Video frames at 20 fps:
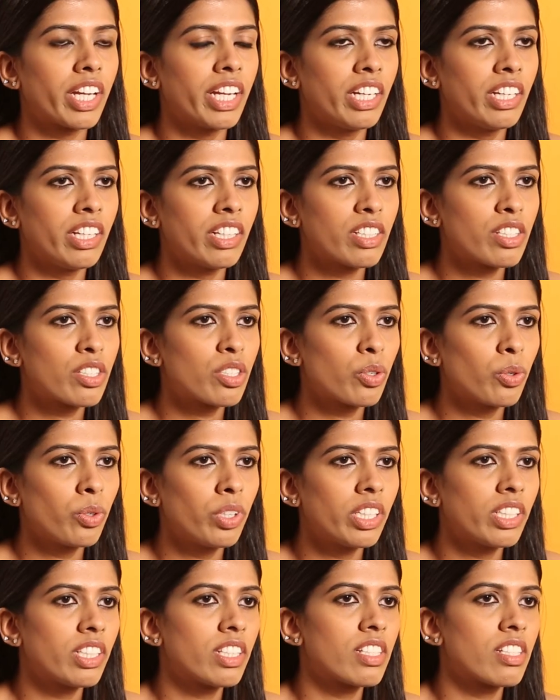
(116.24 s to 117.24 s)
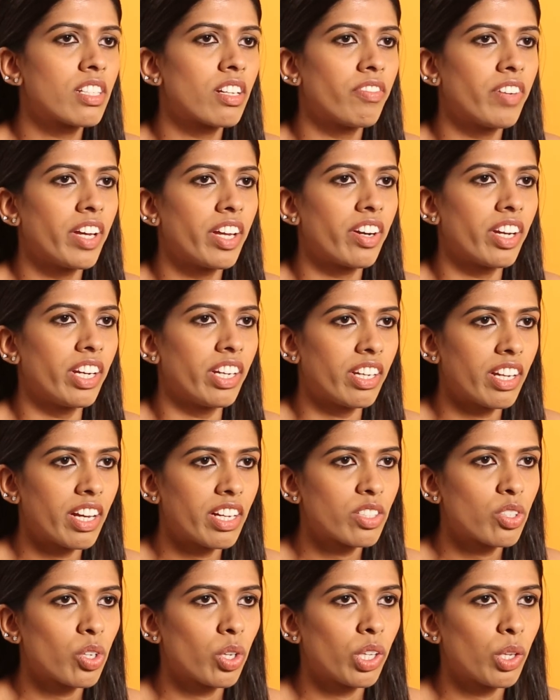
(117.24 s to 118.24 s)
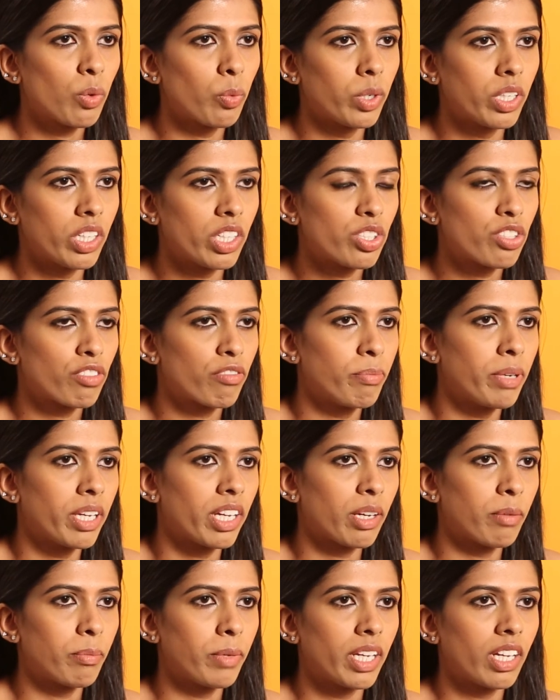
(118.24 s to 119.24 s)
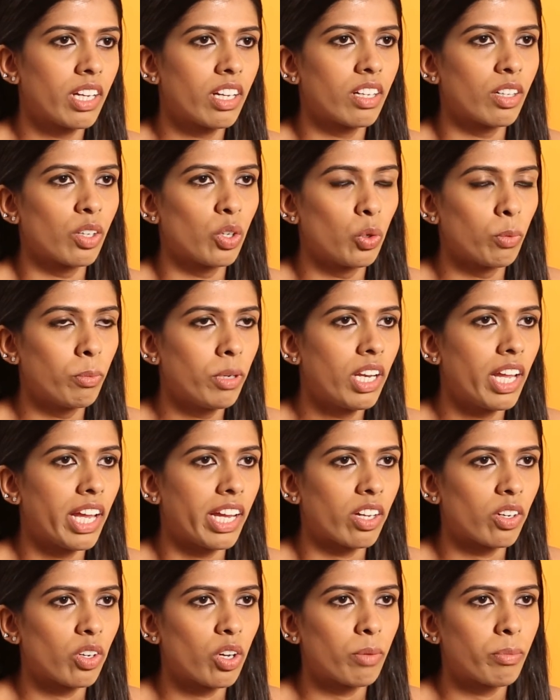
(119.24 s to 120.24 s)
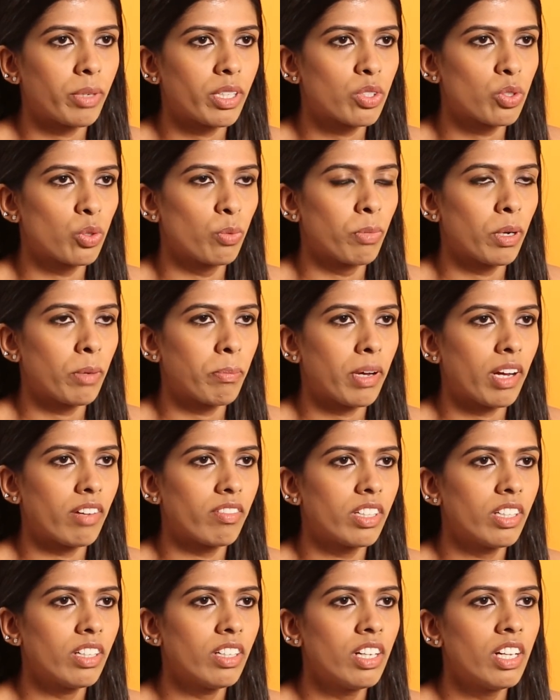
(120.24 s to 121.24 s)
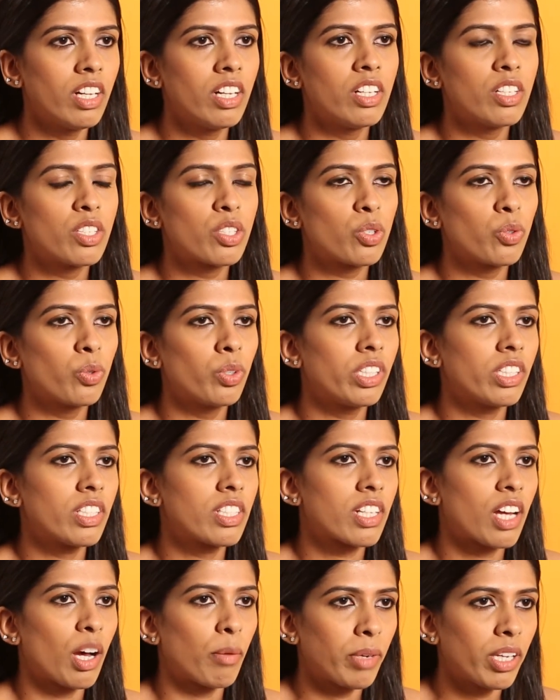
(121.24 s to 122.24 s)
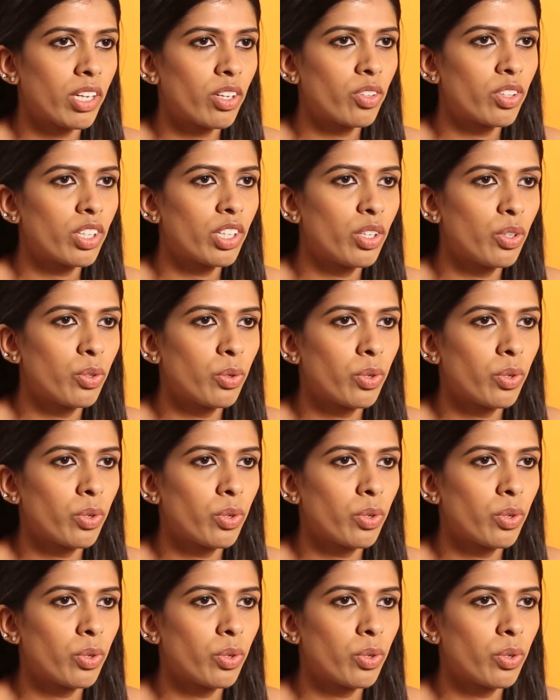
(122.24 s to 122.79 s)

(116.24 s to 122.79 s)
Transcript: Indian students, uh, where India is on the verge of becoming a global economic superpower, students coming to the